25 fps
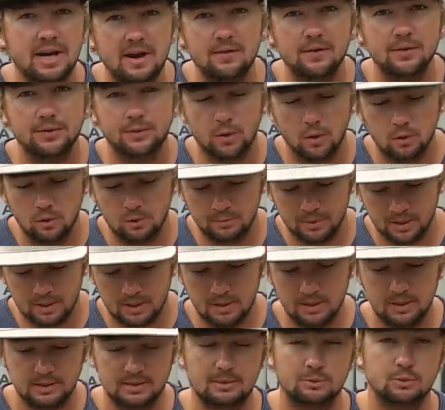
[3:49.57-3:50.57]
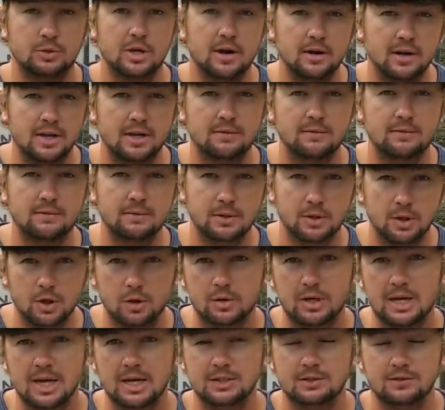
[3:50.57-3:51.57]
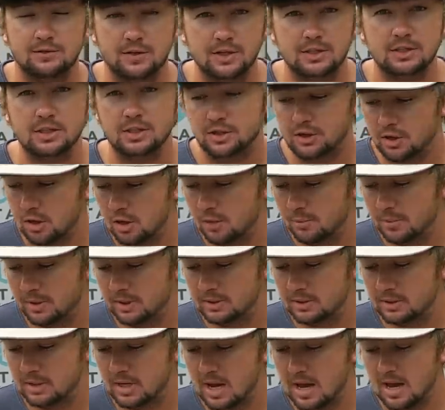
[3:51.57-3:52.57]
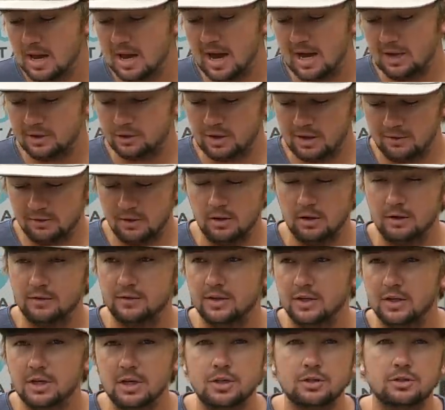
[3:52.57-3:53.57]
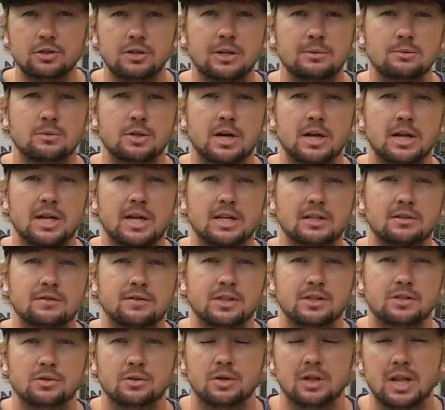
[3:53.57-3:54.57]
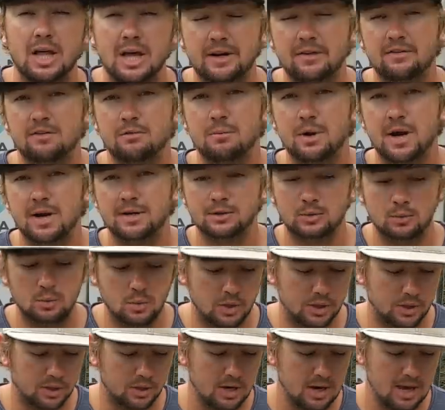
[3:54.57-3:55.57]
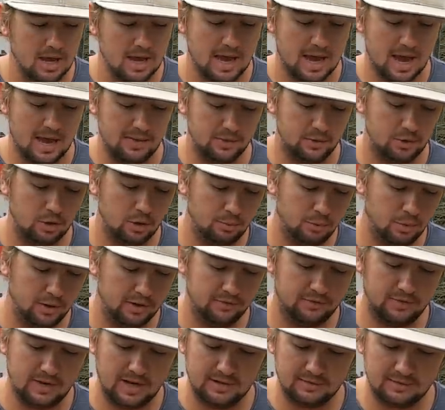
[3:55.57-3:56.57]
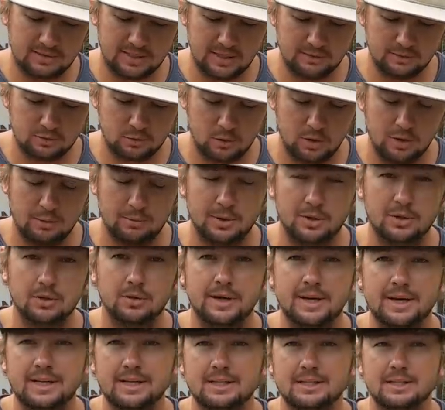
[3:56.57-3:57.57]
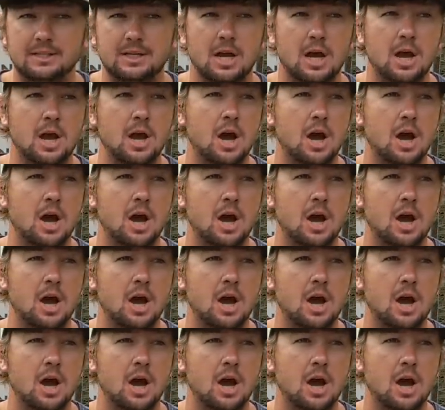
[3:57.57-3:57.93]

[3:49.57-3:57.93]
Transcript: never throw them because I'm trying to, you know, catch fish in tournaments. I travel all over the country and I'm trying to catch fish on a lot of different bodies of water. And the 2.5 style square bill is